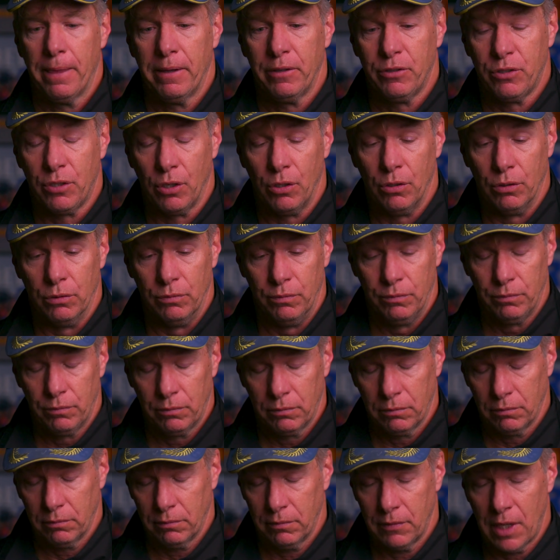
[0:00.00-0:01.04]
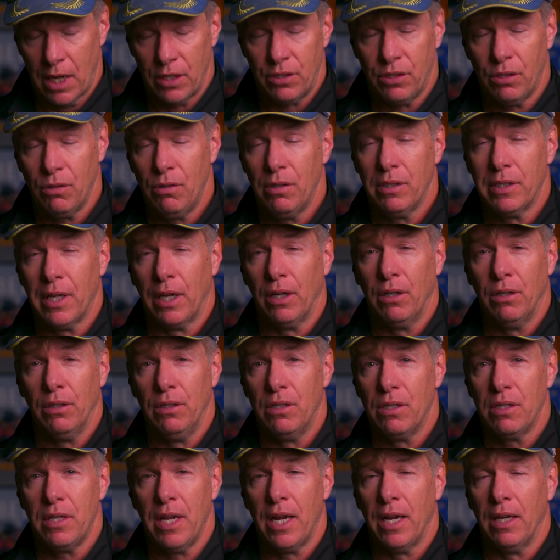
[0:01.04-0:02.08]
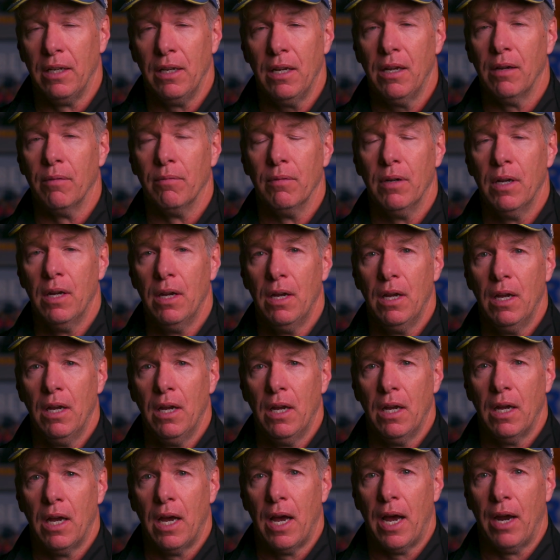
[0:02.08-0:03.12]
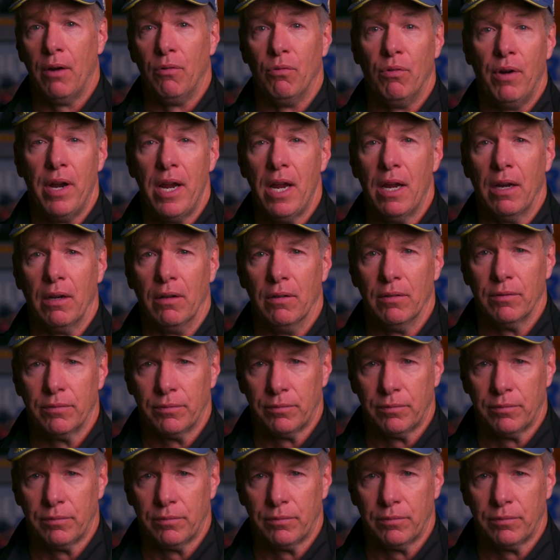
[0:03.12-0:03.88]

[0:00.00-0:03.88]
So as soon as I could stand up, I ran.